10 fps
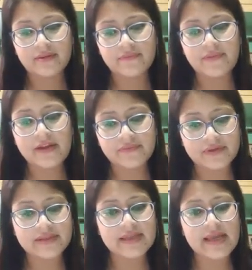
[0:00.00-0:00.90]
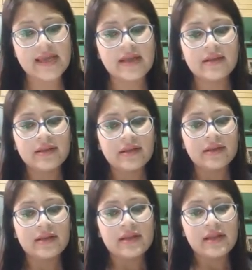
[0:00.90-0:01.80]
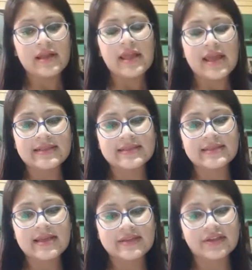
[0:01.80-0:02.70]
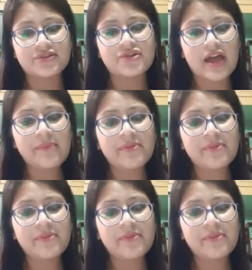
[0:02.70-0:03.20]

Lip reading: flavors, etc.,